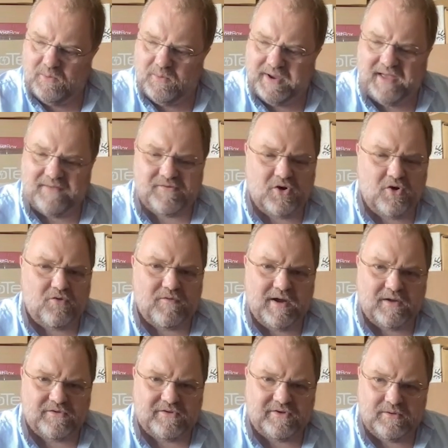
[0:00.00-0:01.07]
haven't got
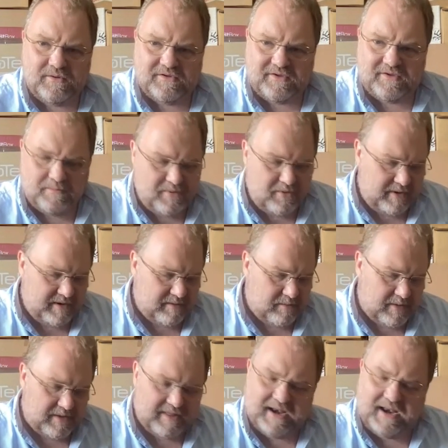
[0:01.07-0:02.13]
round to at some point
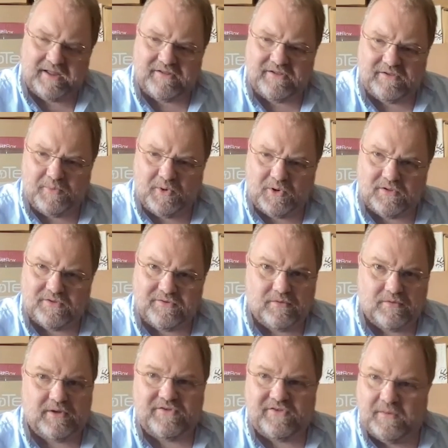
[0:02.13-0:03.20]
with their latest models,
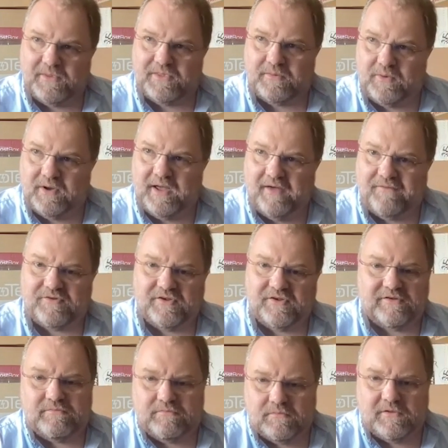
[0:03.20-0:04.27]
although some of them we have
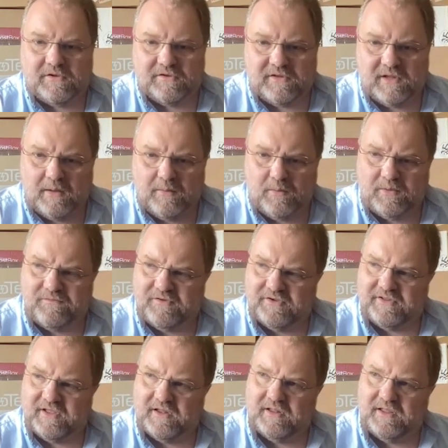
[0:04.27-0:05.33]
just done. We've
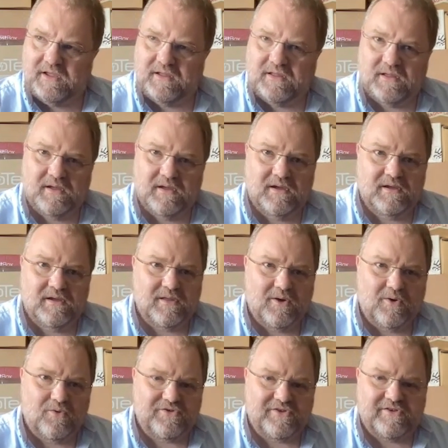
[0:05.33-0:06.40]
just done the
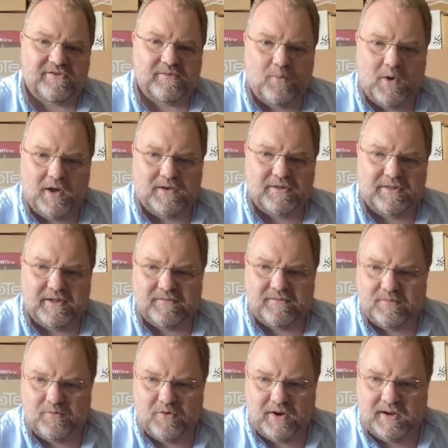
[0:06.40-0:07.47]
whole System 1 thing
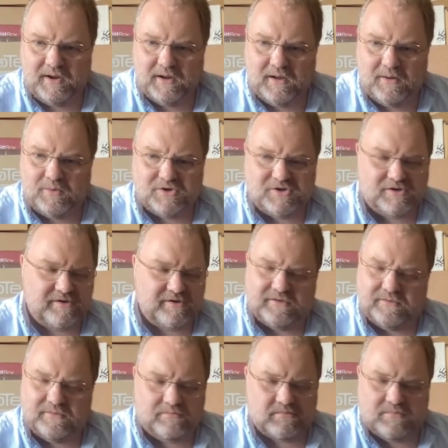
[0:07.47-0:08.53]
from Riga, which
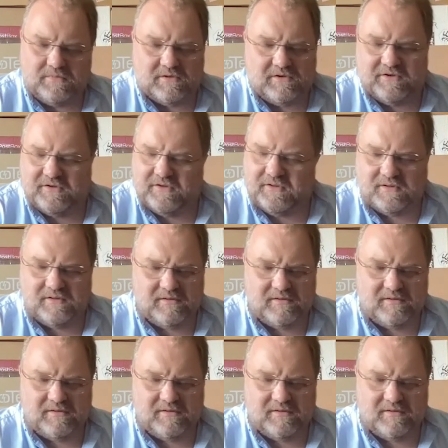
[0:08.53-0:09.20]
is just